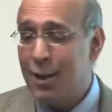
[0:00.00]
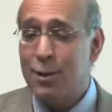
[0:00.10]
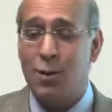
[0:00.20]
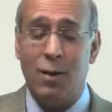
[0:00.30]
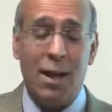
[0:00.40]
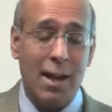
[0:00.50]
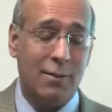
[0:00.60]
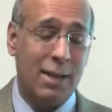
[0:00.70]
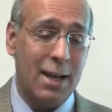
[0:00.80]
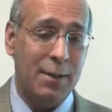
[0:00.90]
So a lot
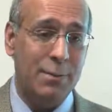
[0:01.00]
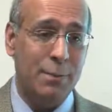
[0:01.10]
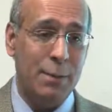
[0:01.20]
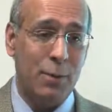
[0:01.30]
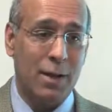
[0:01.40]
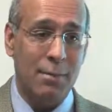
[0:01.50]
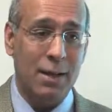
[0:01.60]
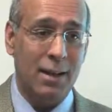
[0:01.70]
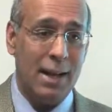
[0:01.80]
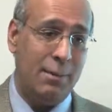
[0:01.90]
of times people come
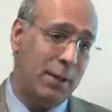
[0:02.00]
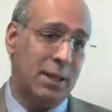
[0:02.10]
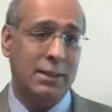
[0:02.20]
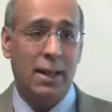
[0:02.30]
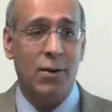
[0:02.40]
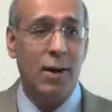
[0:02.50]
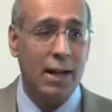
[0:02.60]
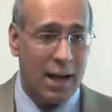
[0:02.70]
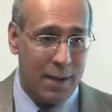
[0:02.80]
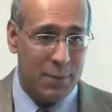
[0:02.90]
in late because the other
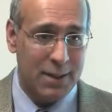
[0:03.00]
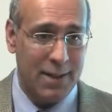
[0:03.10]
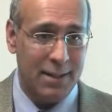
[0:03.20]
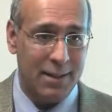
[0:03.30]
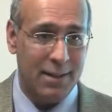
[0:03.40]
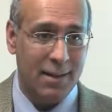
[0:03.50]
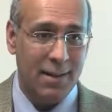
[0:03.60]
eye compensated.